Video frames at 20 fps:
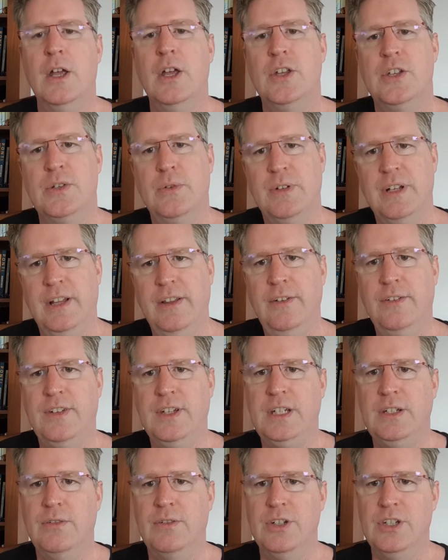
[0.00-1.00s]
So another
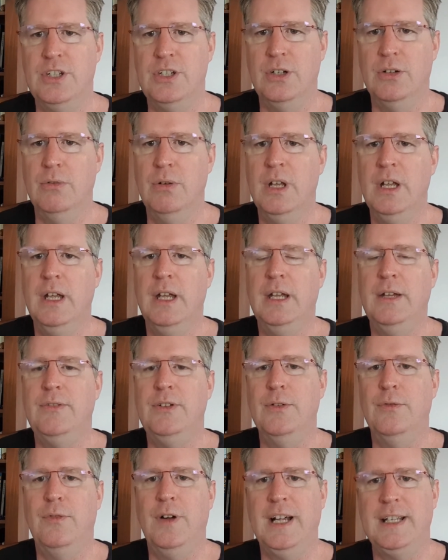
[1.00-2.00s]
thing you can do if
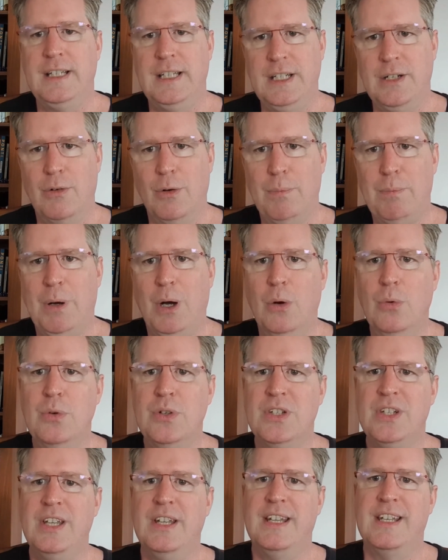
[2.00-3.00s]
you find that you're
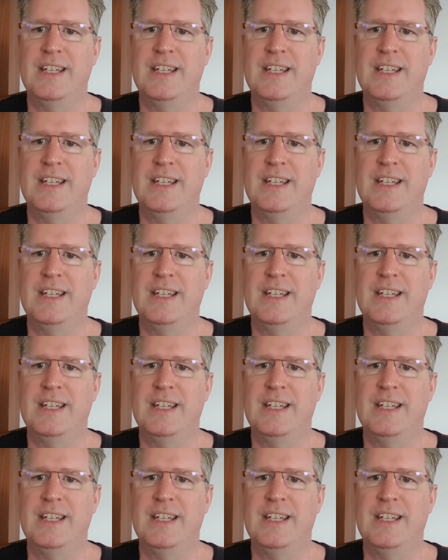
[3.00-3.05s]
opposed to this